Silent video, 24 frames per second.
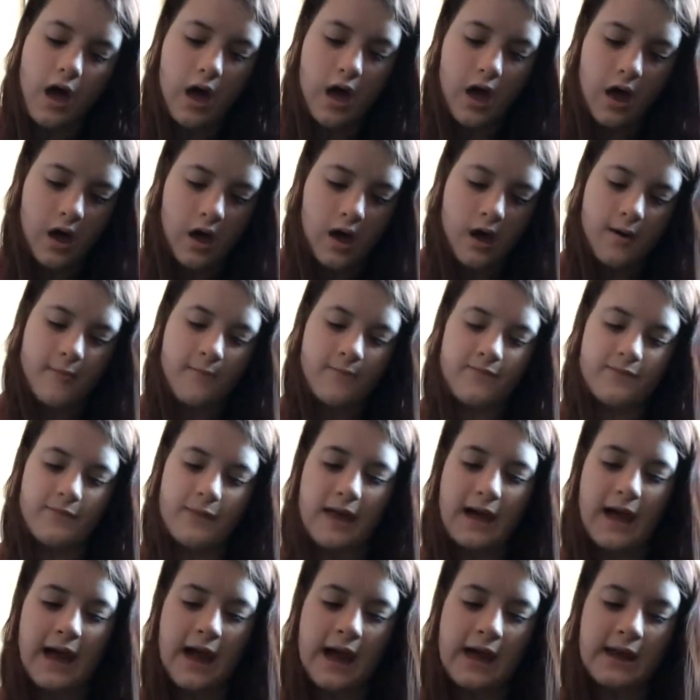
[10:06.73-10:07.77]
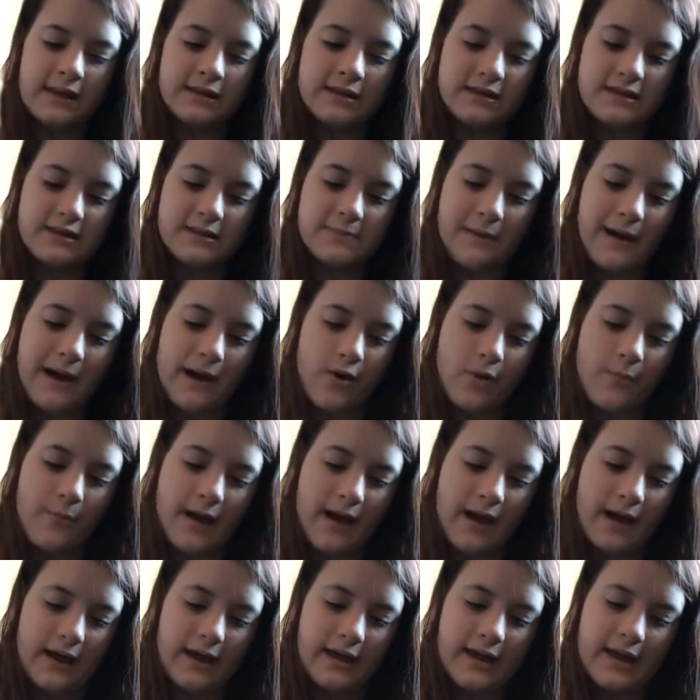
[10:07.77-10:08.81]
And the power bank,